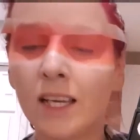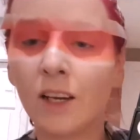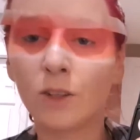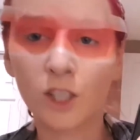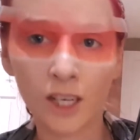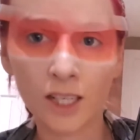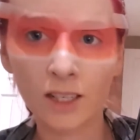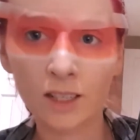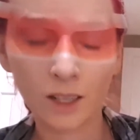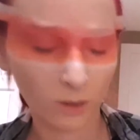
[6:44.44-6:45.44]
Yellow shade
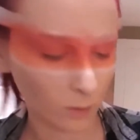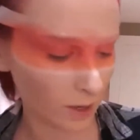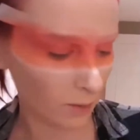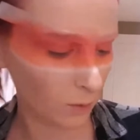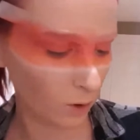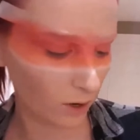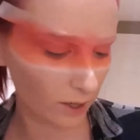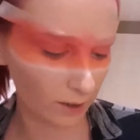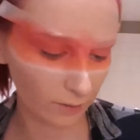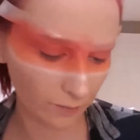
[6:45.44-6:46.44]
here down the bottom
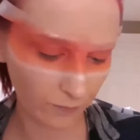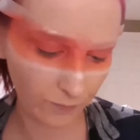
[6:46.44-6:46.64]
corner.